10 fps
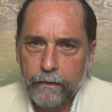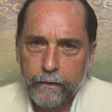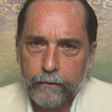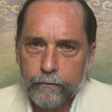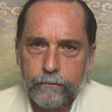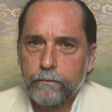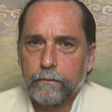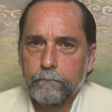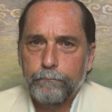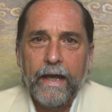and there's
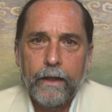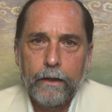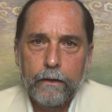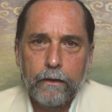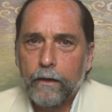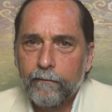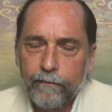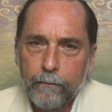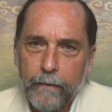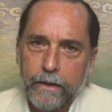pain and
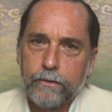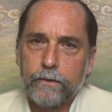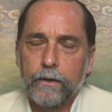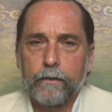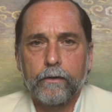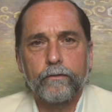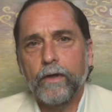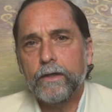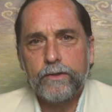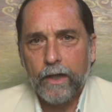inflammation, and there's
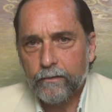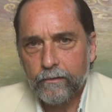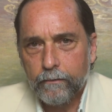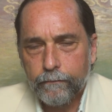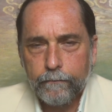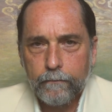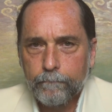digestive